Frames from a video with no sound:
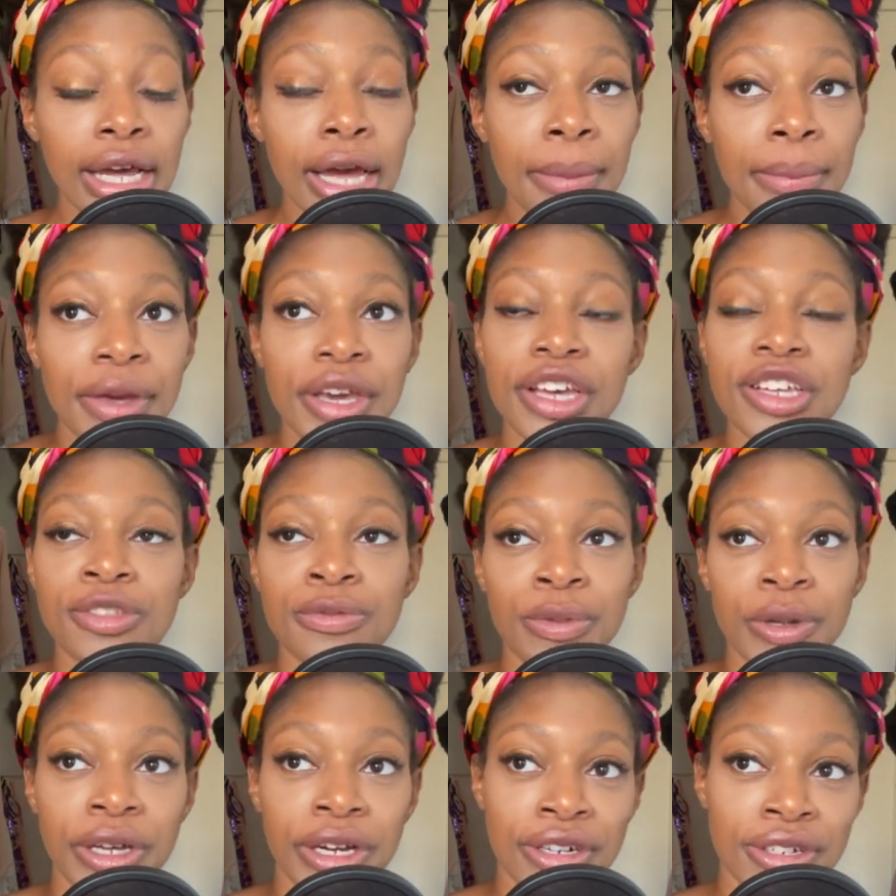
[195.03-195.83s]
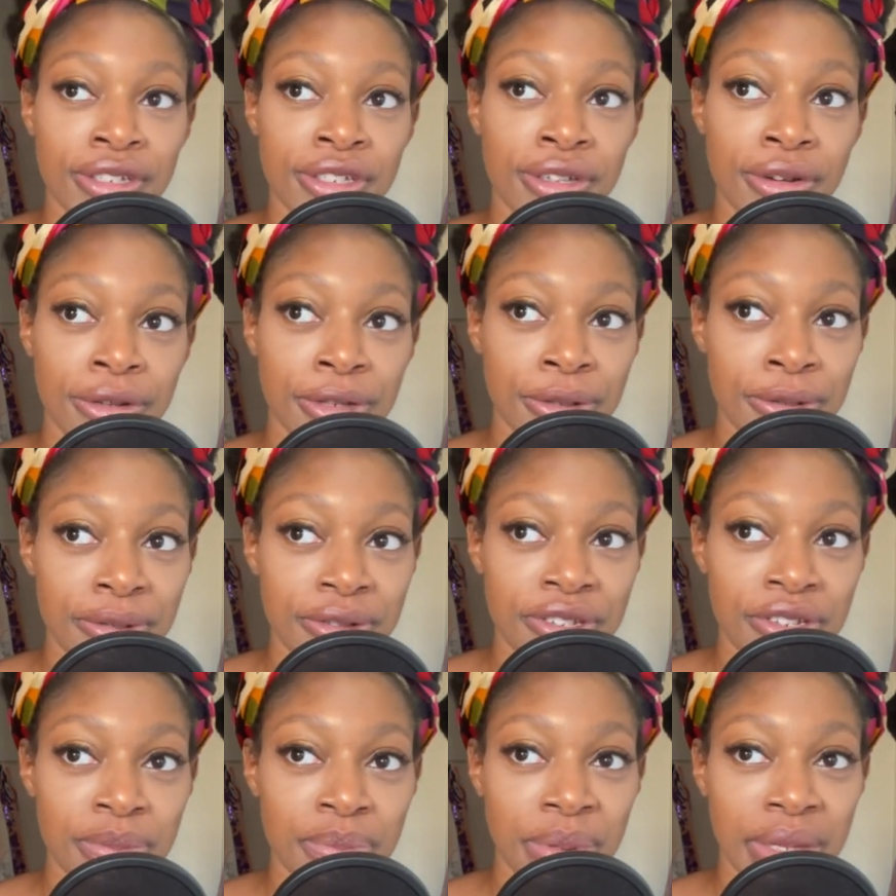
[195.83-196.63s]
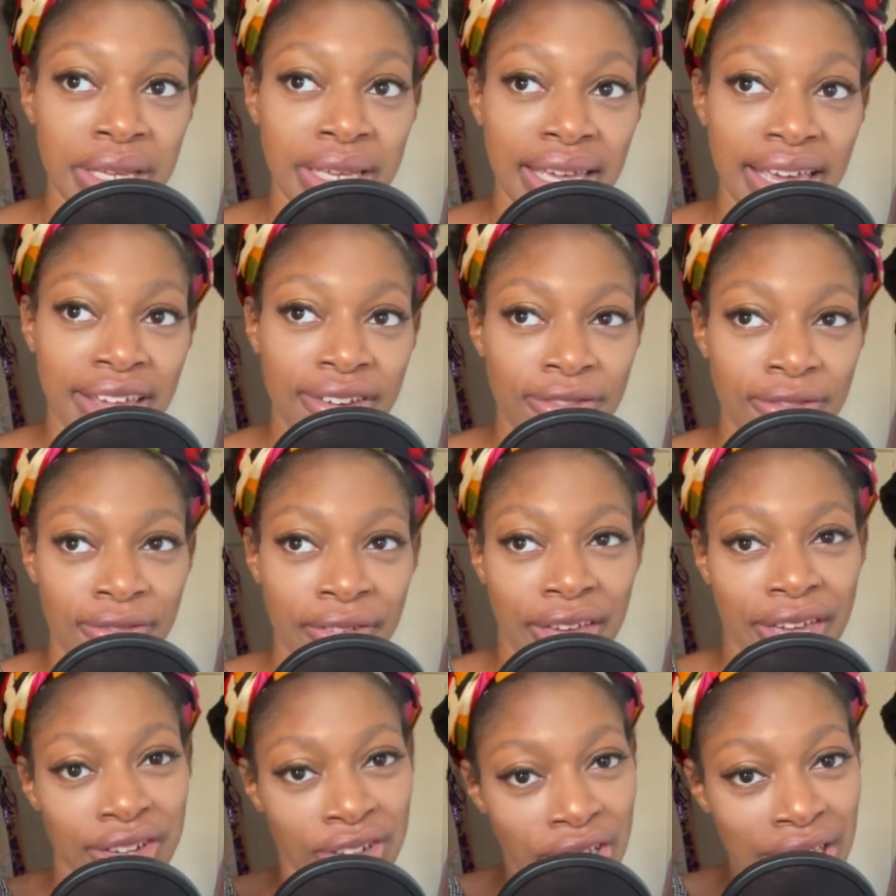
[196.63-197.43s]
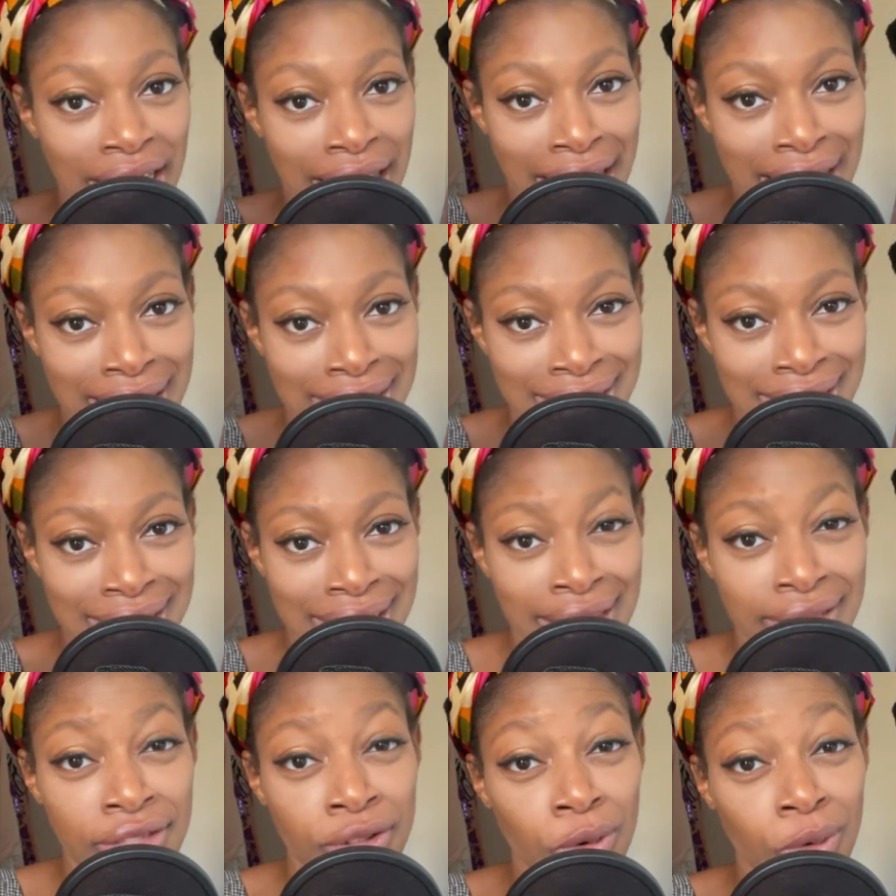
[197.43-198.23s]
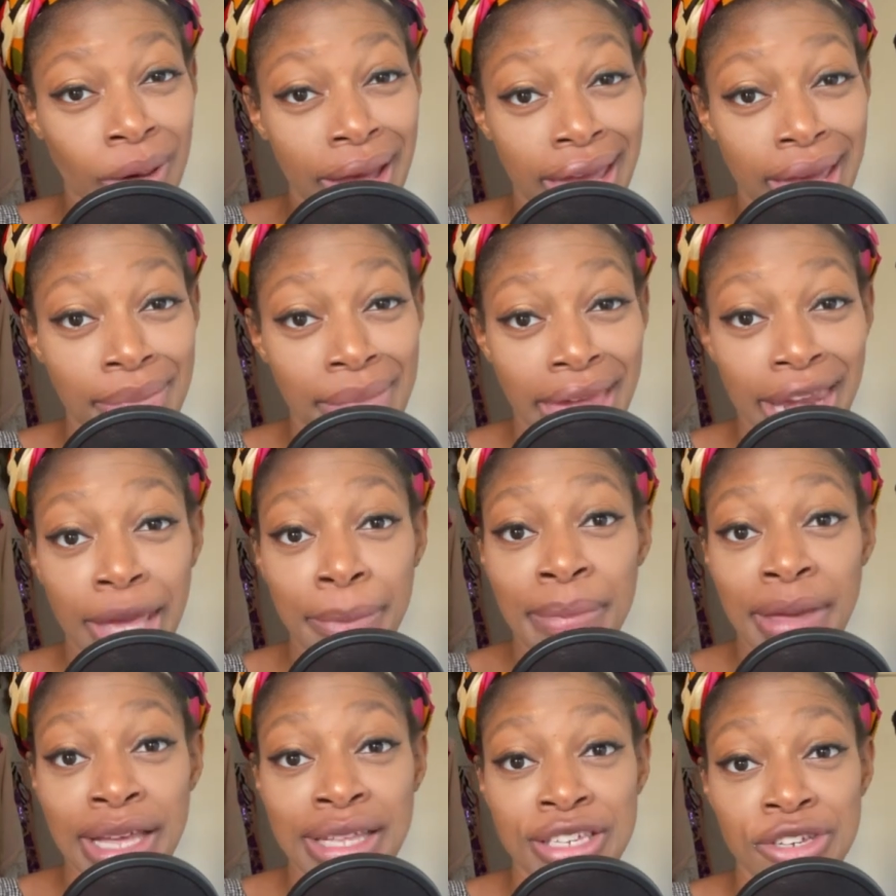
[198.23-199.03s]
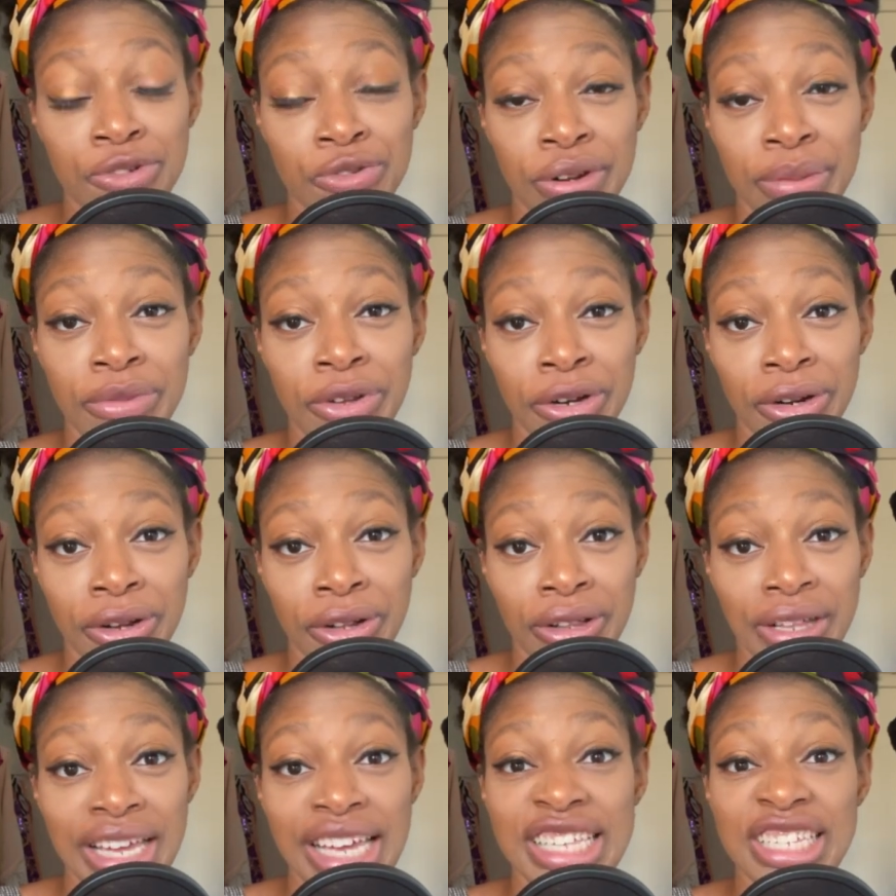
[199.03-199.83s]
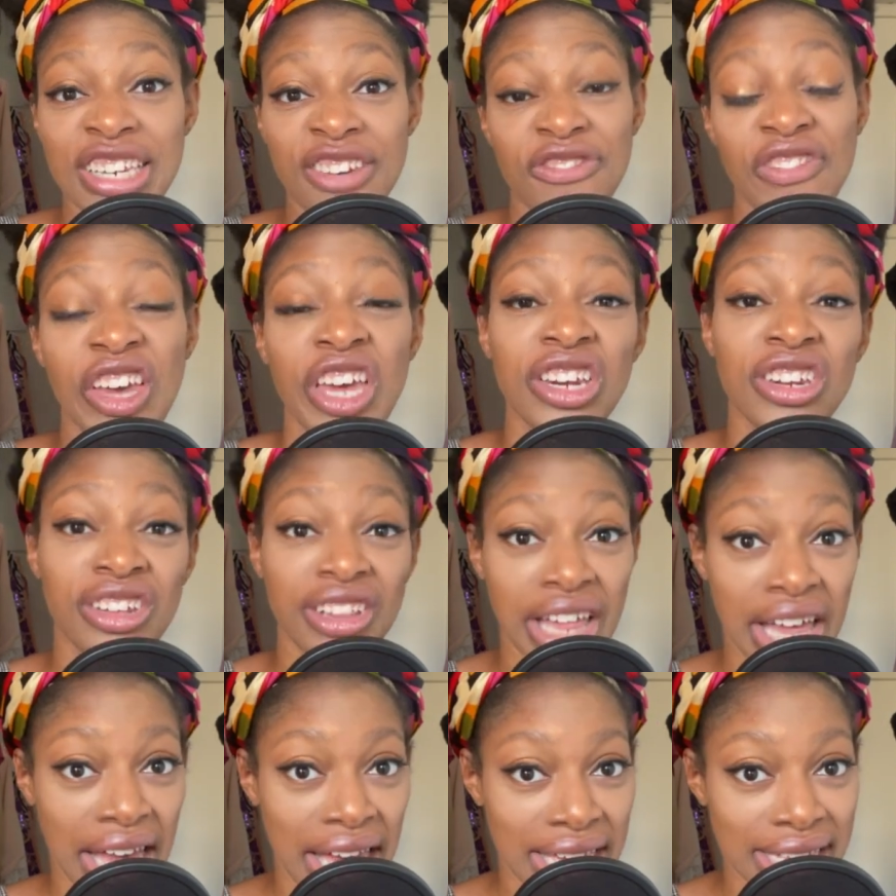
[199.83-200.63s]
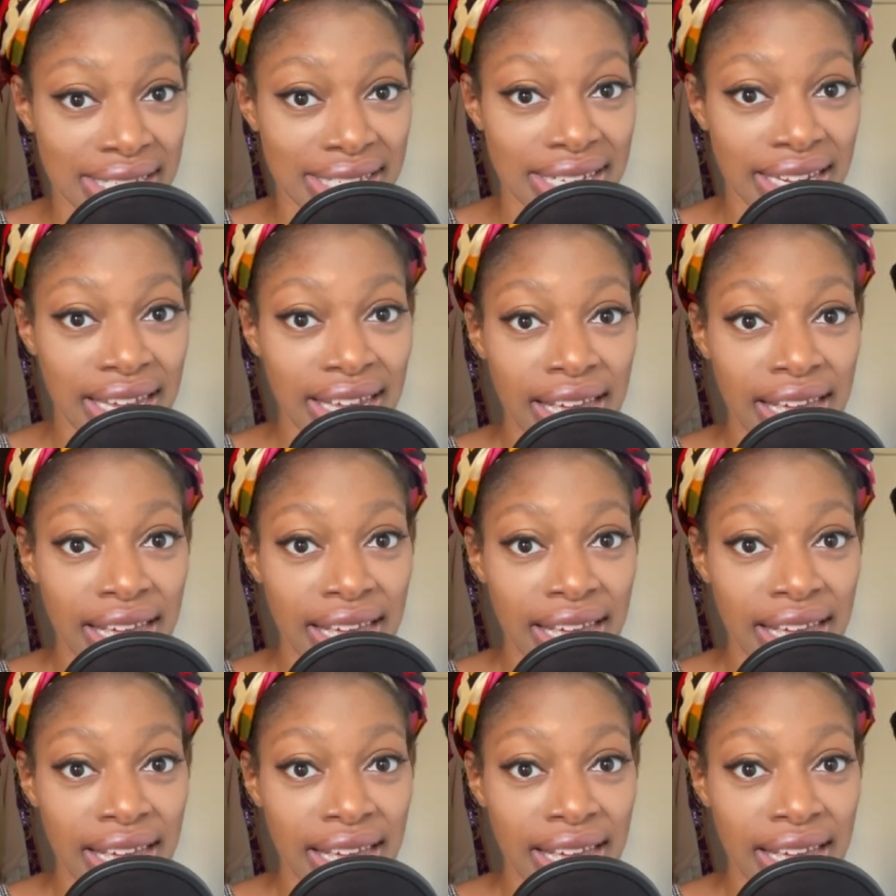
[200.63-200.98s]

because we are so used to being infantilized in the way a Manic Pixie Dream Girl is infantilized.